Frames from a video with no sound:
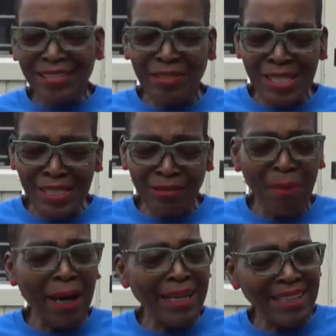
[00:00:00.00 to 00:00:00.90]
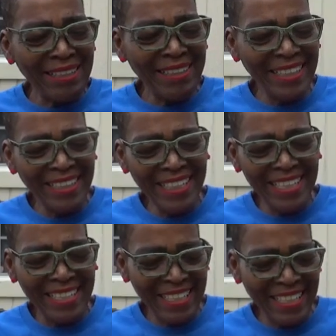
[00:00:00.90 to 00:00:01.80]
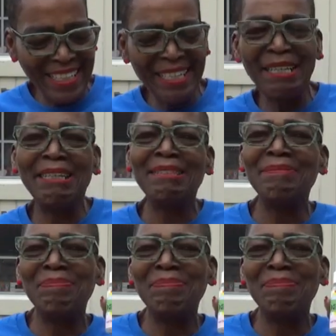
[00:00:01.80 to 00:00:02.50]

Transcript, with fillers: is my cleaning kit.